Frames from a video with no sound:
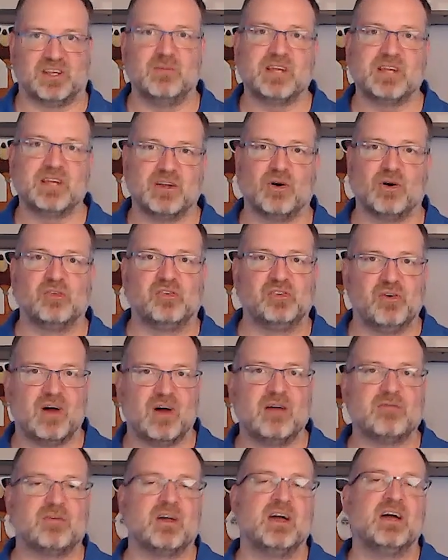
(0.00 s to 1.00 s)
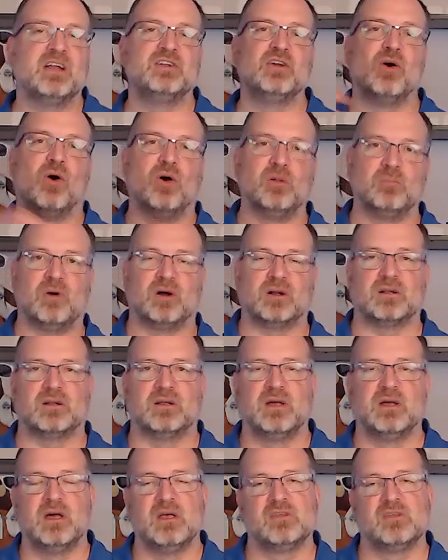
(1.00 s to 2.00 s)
then we can also derive the old model.